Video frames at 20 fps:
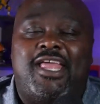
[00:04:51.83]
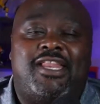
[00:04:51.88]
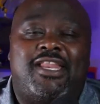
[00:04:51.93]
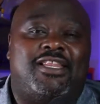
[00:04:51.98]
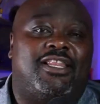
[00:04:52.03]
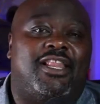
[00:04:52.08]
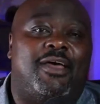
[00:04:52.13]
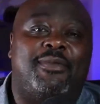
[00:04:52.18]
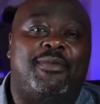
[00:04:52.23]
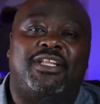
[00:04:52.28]

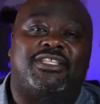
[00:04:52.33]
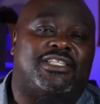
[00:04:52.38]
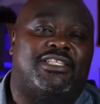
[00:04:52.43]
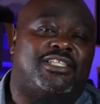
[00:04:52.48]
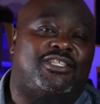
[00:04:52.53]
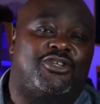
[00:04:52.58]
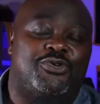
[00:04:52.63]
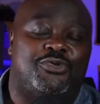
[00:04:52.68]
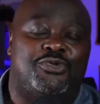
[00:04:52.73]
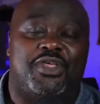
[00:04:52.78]
Let me
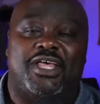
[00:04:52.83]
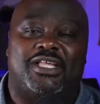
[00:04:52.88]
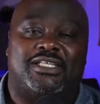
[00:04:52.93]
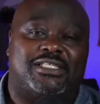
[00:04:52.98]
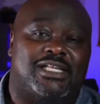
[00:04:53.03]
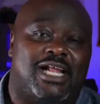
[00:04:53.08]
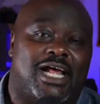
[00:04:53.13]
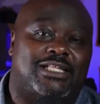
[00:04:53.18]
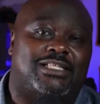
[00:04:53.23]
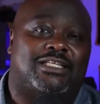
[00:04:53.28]
just do
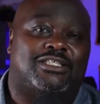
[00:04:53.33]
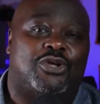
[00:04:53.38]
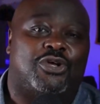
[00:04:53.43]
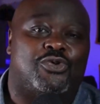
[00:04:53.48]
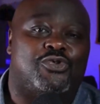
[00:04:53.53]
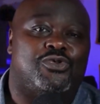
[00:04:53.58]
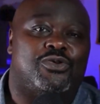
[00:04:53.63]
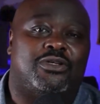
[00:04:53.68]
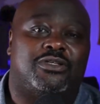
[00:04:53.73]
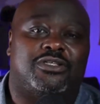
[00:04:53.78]
this, not to
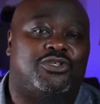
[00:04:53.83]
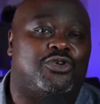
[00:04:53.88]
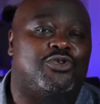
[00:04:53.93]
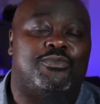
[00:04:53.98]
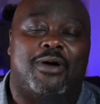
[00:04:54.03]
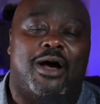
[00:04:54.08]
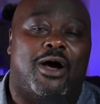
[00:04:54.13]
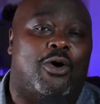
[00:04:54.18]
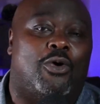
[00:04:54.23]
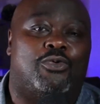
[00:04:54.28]

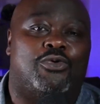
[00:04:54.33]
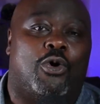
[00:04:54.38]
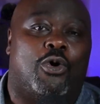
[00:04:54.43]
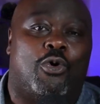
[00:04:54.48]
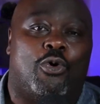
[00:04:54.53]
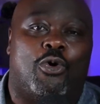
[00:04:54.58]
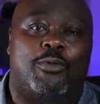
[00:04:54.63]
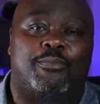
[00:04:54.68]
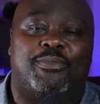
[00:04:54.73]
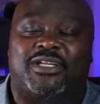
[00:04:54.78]
toot my own
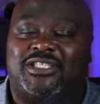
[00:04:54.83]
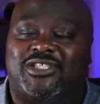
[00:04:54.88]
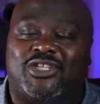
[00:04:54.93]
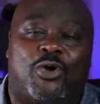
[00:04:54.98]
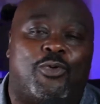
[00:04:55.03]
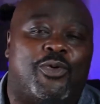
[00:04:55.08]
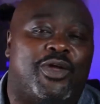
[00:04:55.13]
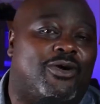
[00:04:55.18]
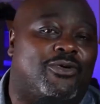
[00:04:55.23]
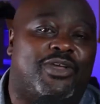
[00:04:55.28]
horn, but
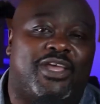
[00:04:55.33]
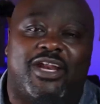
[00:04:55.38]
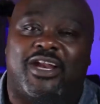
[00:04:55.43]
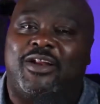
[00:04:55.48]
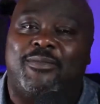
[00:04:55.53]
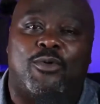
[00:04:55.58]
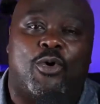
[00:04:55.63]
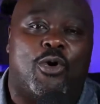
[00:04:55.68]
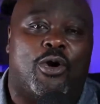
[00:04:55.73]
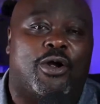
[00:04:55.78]
so we don't get
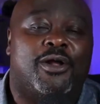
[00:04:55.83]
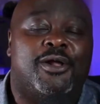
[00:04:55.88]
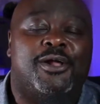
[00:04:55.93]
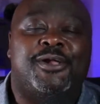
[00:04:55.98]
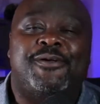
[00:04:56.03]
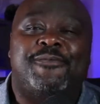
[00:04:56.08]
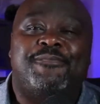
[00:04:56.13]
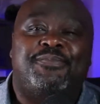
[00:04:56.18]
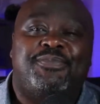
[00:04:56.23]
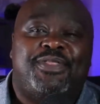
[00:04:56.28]
any more
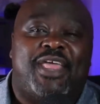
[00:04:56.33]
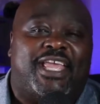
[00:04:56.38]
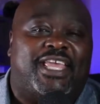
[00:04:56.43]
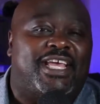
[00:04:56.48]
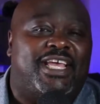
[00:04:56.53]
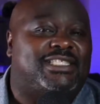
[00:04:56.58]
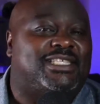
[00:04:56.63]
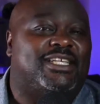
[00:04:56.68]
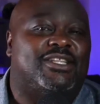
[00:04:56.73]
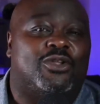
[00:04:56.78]
that
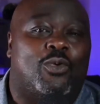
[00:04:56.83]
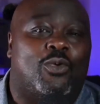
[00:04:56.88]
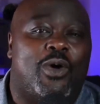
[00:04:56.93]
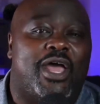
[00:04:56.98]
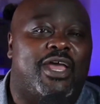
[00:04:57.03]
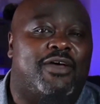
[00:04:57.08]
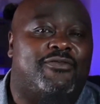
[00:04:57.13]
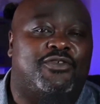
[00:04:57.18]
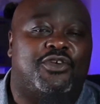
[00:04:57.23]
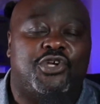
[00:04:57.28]
gets in the
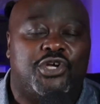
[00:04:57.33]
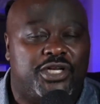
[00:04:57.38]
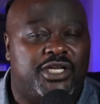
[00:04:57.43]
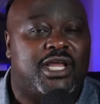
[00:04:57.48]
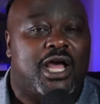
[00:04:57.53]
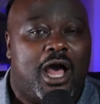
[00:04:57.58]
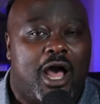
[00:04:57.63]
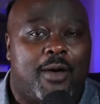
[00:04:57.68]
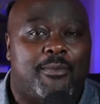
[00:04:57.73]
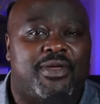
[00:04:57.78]
way of good
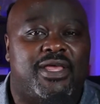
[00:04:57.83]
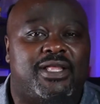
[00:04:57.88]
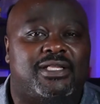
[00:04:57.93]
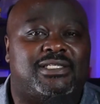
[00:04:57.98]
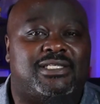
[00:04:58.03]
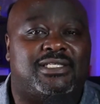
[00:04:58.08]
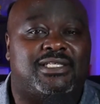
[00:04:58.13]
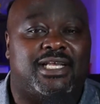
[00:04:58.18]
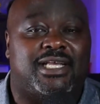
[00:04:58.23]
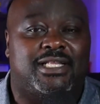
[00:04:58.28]

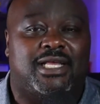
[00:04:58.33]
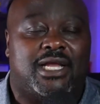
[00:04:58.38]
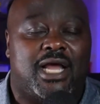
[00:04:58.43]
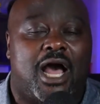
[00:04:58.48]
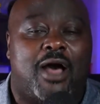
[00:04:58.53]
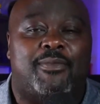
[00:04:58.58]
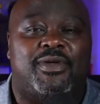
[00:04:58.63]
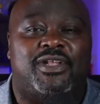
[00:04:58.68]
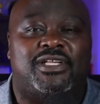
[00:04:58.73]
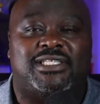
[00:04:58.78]
comments in the
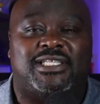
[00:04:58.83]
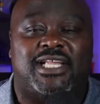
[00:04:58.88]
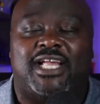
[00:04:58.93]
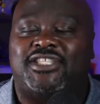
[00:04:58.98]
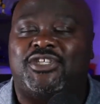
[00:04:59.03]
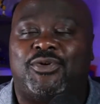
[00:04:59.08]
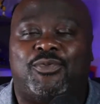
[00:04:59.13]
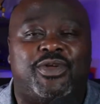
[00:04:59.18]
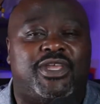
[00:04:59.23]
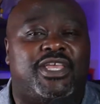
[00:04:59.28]
comments
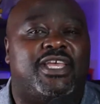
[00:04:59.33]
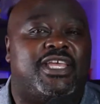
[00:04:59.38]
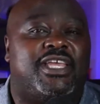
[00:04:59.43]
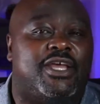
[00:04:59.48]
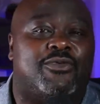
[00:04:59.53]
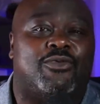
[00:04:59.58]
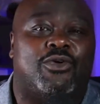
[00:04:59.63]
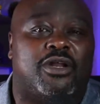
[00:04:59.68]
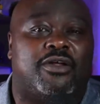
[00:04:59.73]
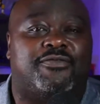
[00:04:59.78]
section, we can
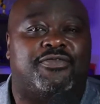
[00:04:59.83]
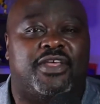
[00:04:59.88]
get rid of